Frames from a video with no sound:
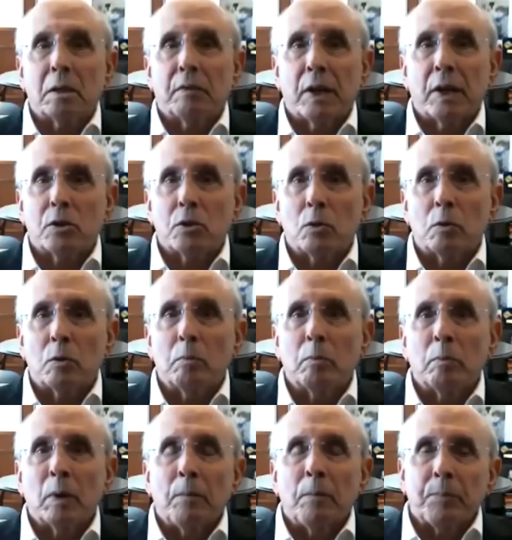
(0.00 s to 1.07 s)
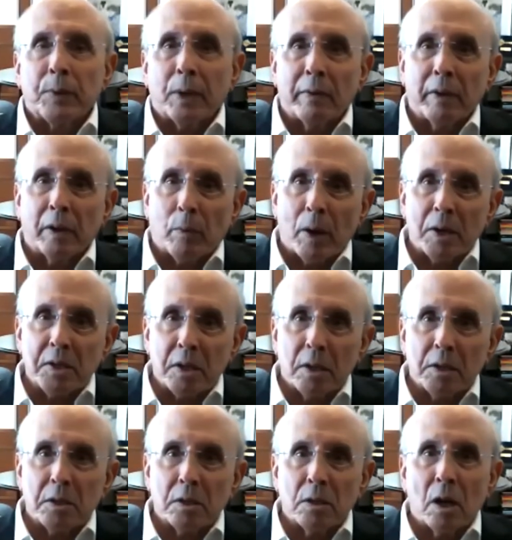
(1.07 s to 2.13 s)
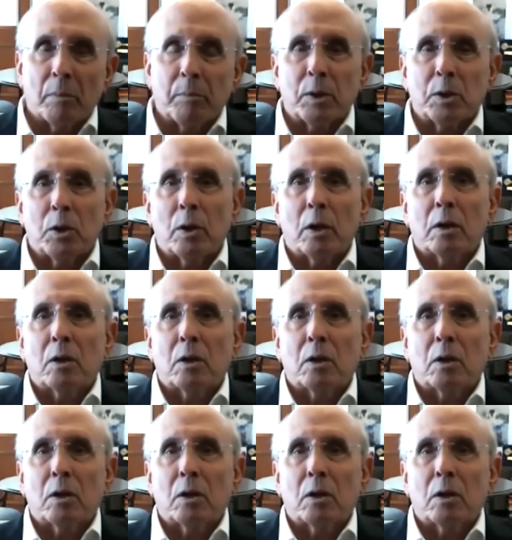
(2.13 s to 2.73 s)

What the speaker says: via Zoom, giving residents the opportunity